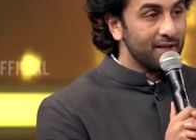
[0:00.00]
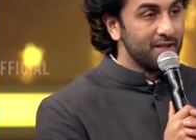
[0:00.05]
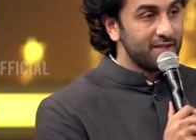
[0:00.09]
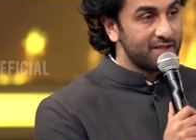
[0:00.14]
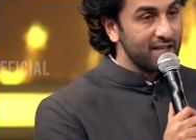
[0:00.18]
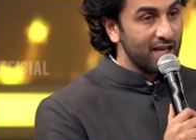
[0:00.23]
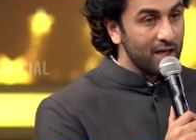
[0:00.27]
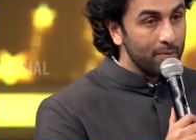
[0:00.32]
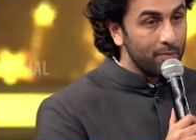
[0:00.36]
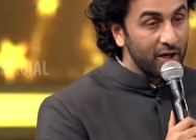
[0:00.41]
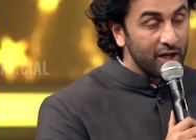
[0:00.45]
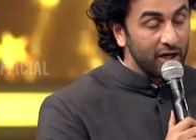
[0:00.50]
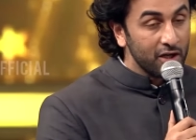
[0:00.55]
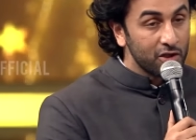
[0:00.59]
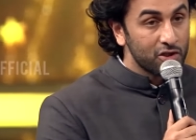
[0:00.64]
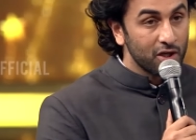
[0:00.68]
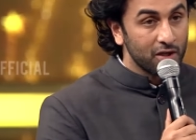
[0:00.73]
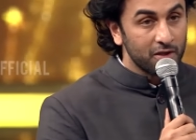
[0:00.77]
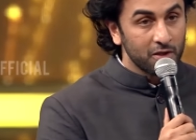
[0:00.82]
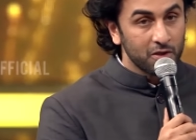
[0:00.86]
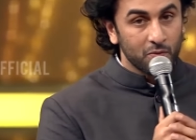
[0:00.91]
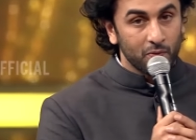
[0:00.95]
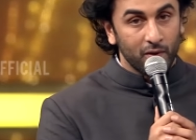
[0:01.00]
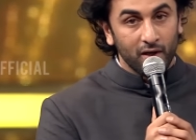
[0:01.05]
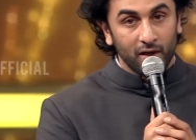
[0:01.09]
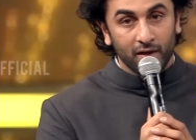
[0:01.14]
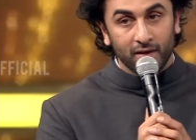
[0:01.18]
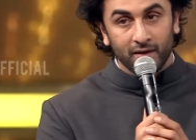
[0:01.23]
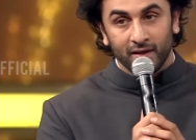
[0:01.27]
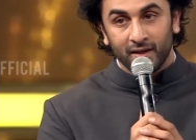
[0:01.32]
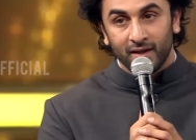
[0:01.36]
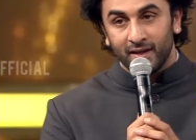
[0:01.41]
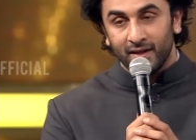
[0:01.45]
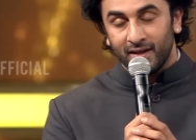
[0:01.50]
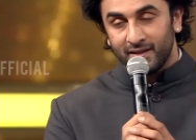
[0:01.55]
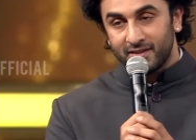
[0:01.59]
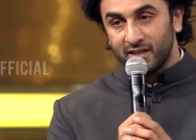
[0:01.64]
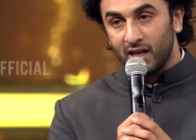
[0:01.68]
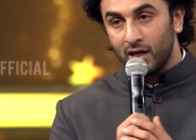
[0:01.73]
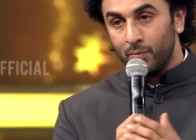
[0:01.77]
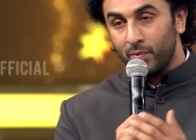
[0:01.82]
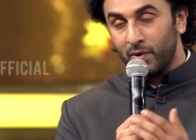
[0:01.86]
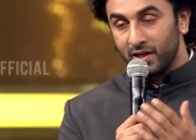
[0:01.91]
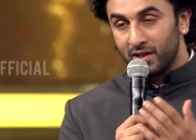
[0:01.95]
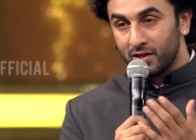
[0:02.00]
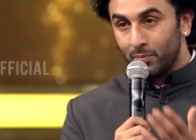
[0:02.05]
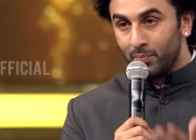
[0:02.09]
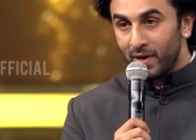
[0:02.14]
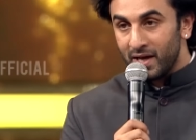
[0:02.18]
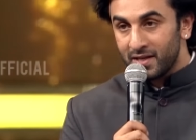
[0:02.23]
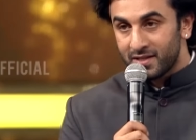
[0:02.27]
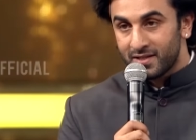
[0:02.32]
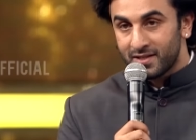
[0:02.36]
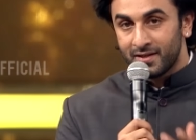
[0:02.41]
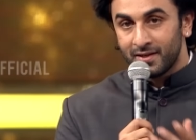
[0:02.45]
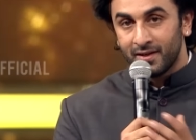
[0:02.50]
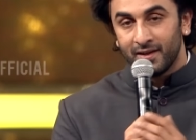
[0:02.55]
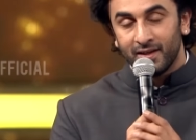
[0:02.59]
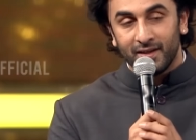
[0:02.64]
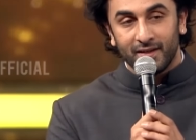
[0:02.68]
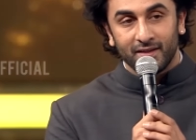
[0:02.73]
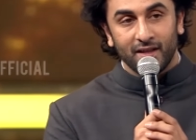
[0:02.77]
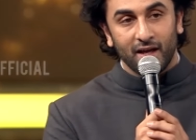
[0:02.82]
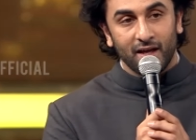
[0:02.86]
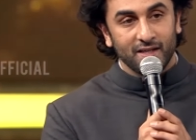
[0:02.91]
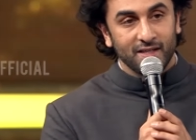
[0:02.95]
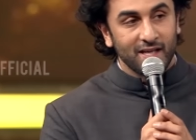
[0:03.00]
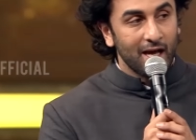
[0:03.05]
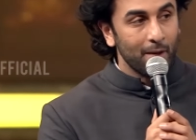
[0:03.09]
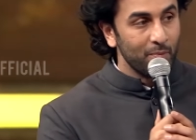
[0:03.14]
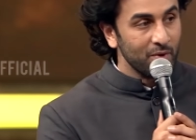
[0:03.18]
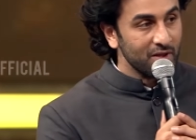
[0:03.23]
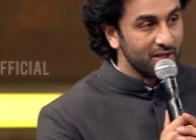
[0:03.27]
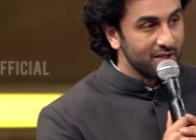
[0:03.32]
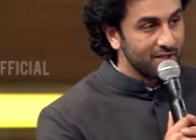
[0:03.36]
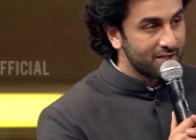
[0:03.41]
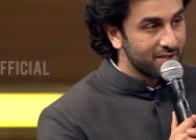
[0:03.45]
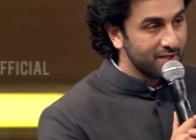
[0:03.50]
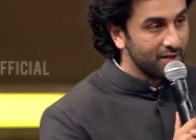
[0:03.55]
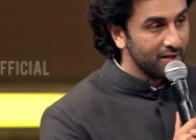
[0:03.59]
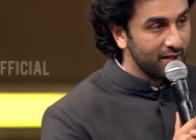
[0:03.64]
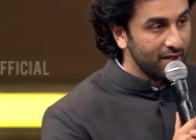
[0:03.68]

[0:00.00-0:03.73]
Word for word: celebrate each other's work, celebrate the best that has happened this year,